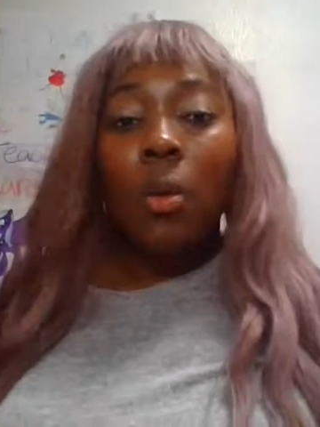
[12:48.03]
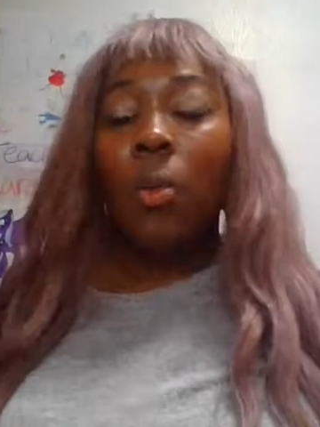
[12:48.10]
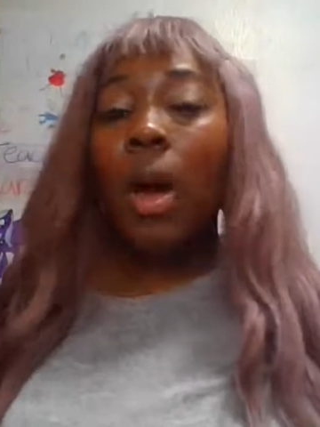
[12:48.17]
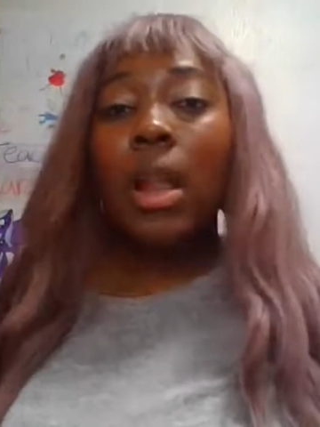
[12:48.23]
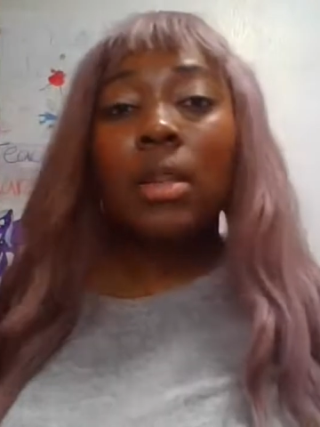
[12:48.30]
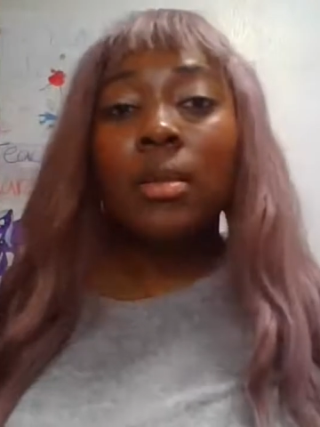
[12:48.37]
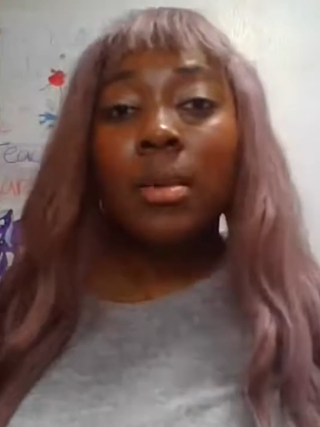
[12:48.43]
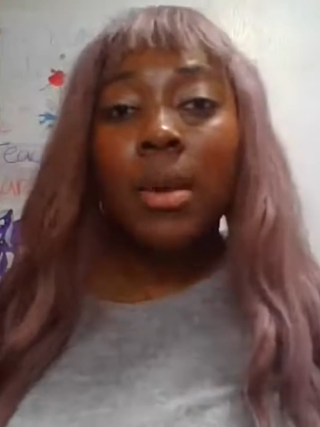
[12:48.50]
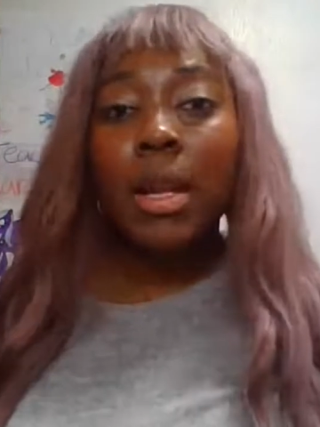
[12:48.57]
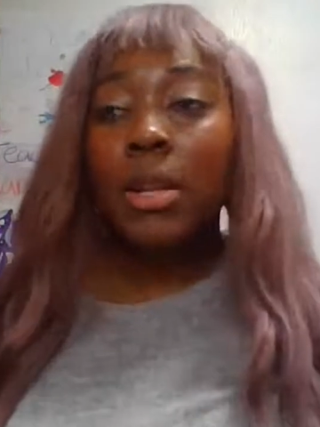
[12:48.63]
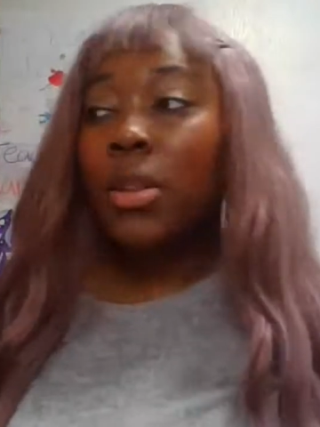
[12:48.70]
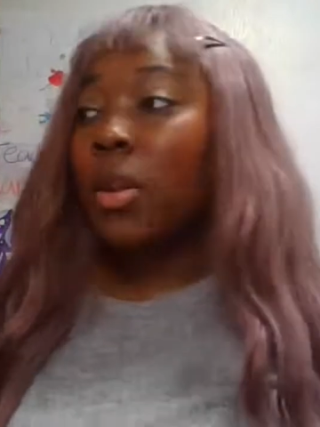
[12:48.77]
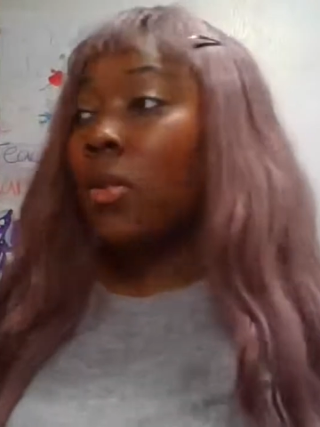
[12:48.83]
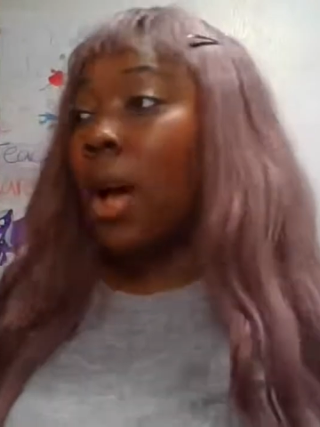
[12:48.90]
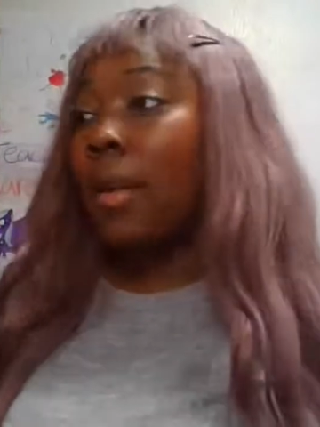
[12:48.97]
what else am I going
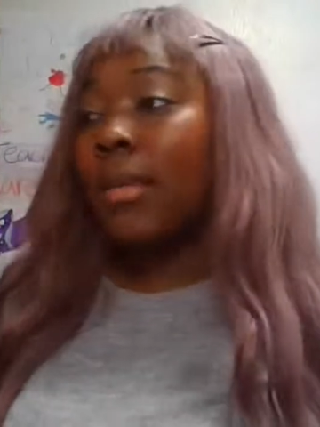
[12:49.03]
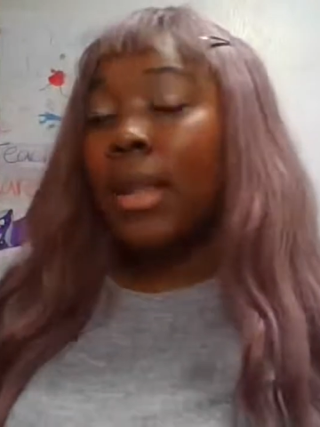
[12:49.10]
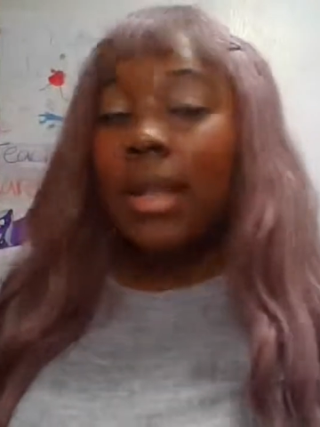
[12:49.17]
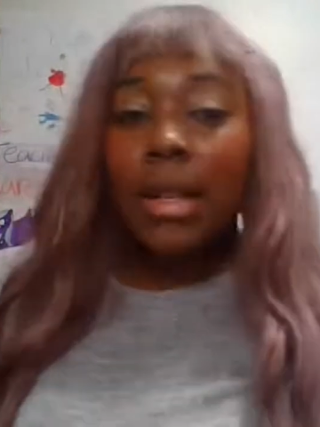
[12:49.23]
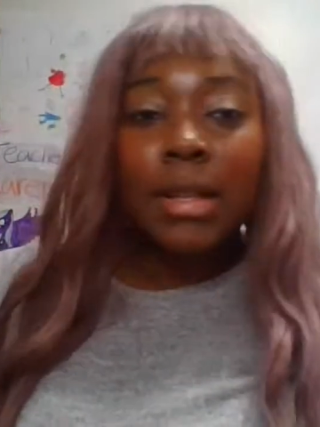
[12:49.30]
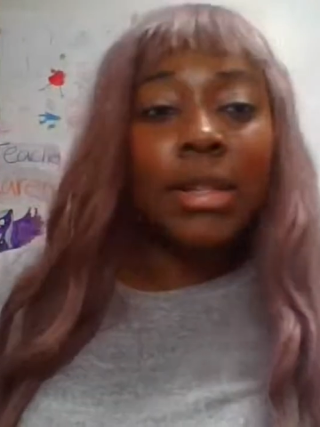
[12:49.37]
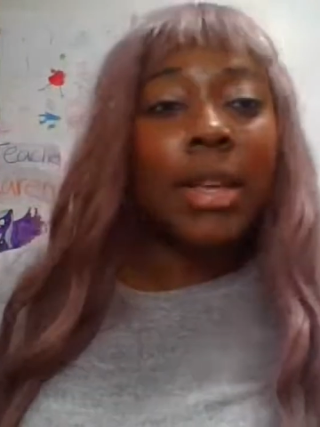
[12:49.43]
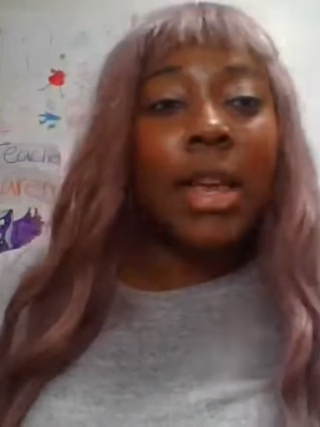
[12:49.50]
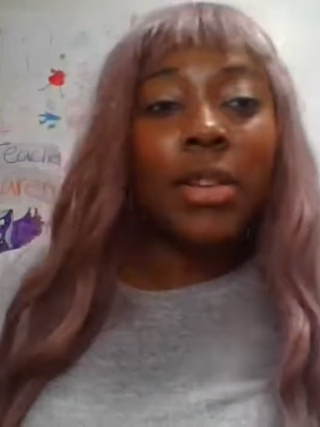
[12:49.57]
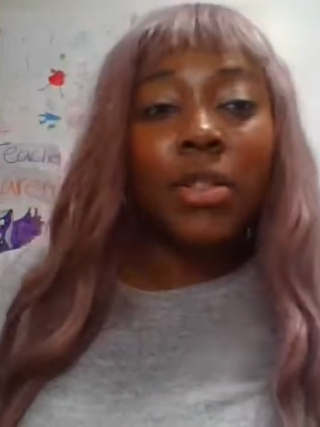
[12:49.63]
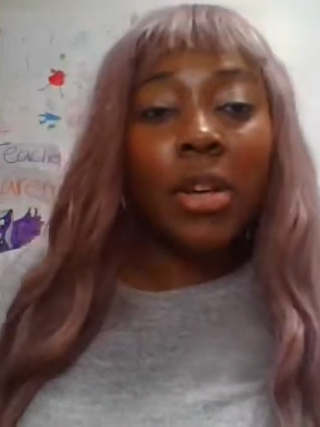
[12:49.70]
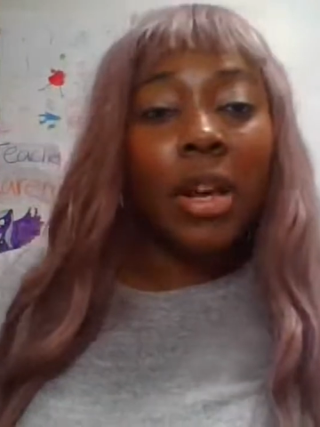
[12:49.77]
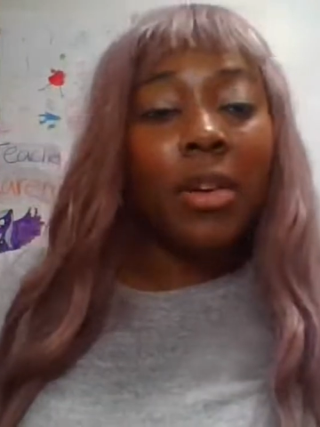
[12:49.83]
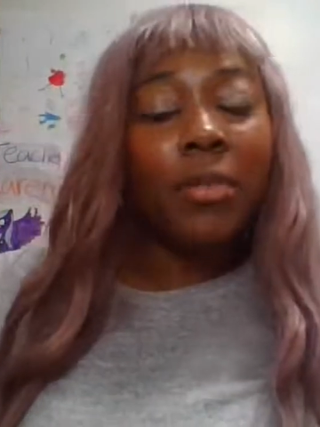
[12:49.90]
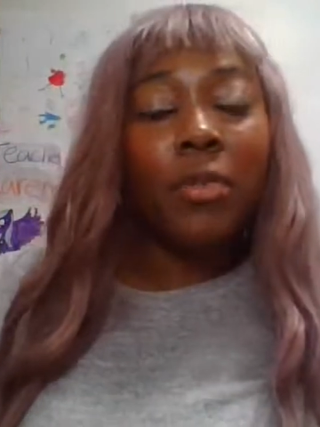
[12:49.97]
to do? I mean, these kids
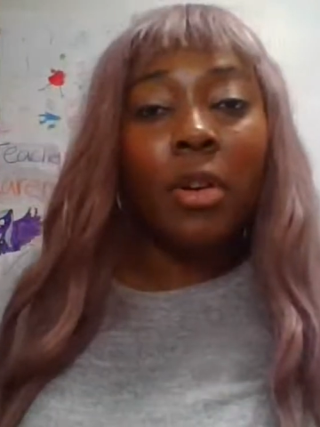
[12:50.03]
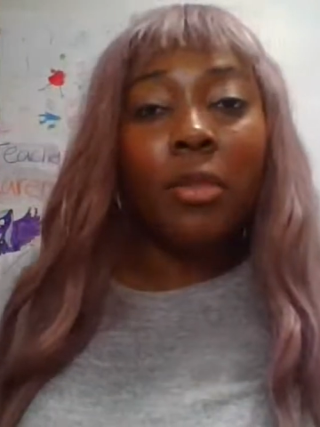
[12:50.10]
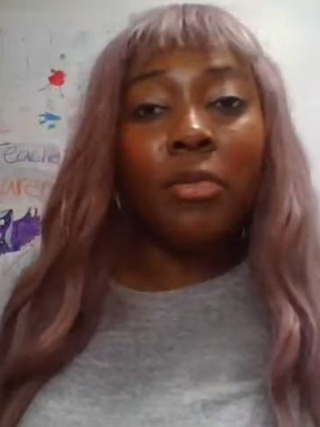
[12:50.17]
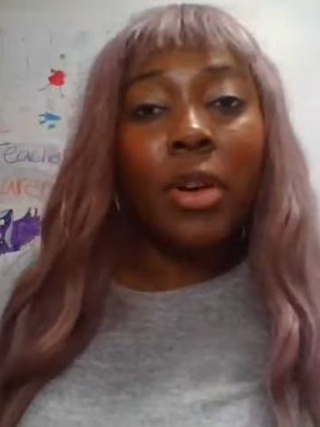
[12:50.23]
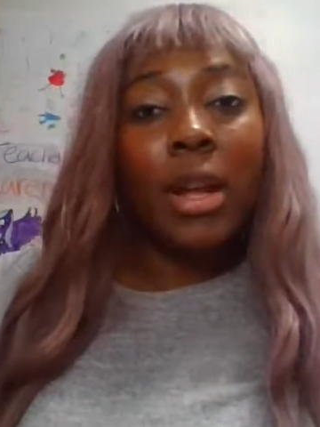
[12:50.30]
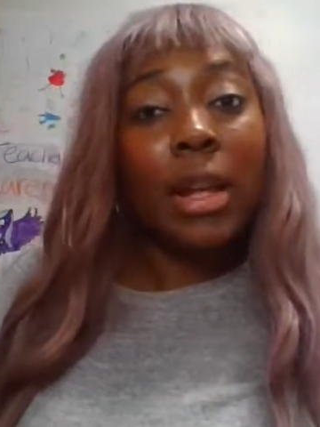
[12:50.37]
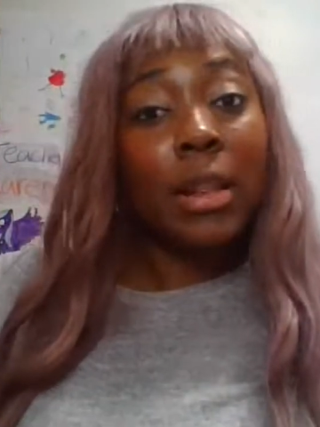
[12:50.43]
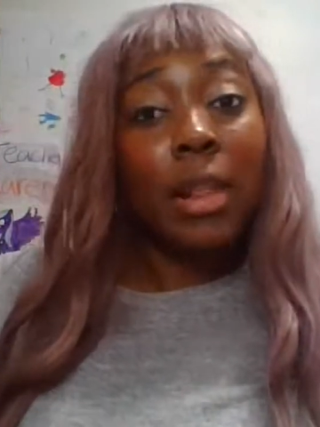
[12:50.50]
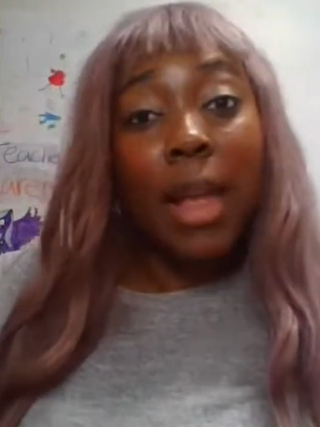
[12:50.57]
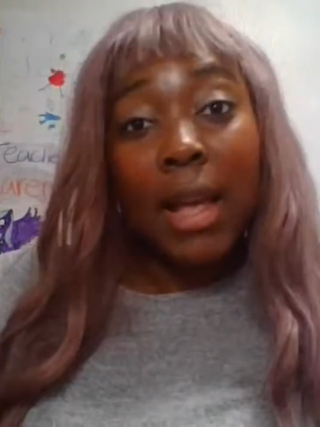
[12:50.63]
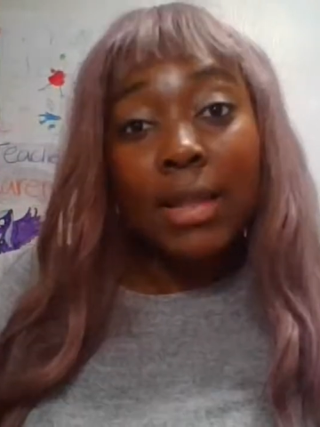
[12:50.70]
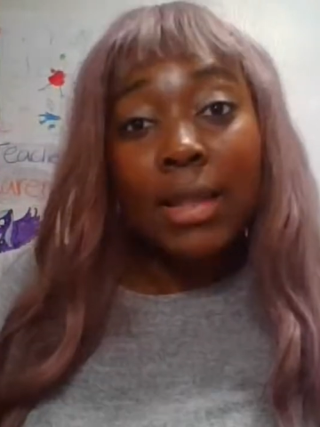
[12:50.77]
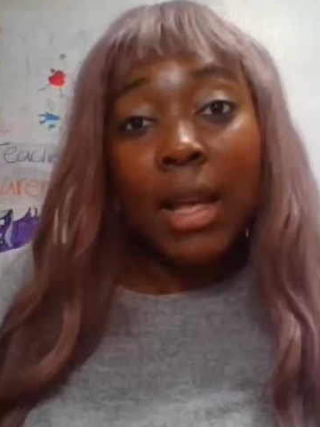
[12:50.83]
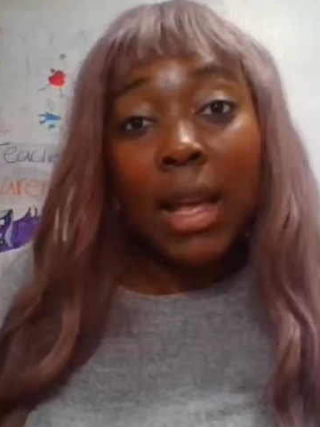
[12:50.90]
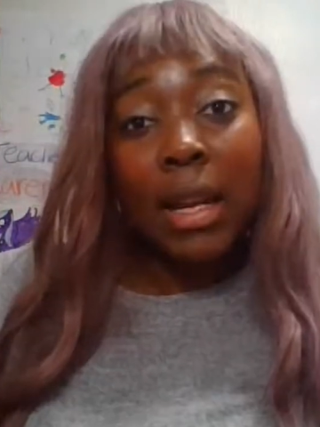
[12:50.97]
are here for a freaking
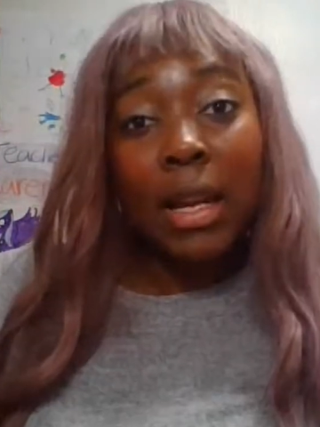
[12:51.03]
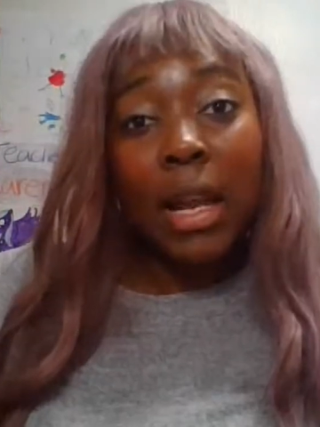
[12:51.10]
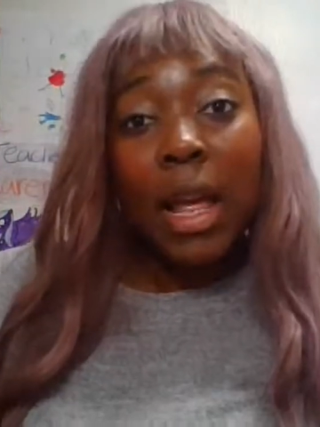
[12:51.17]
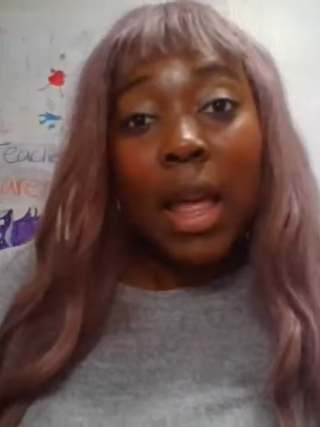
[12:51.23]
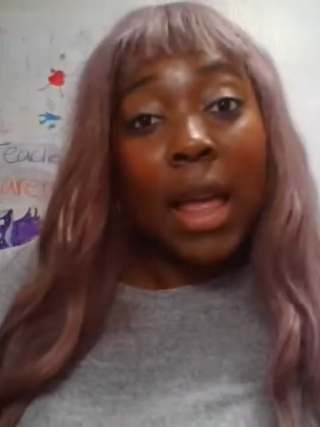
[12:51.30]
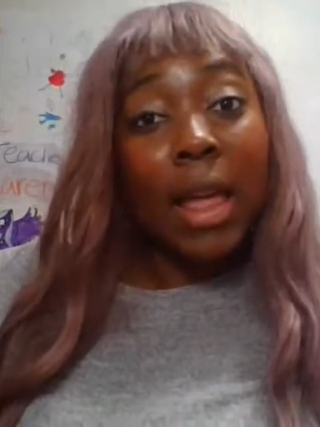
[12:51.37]
lesson,